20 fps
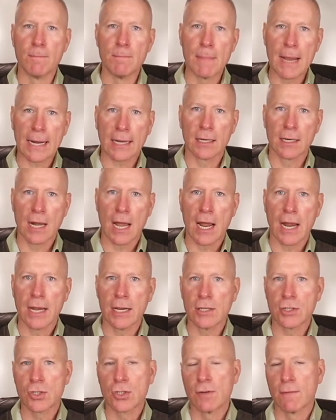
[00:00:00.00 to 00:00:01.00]

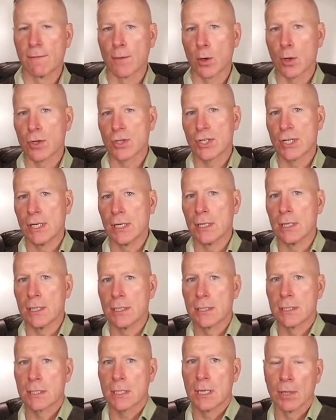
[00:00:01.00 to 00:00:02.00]
mechanized
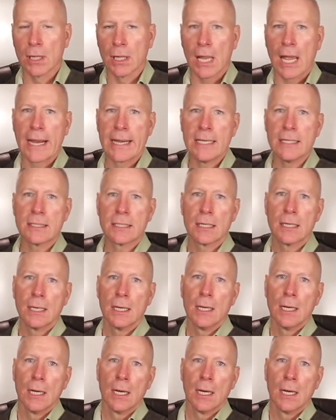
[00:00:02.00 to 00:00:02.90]
versus light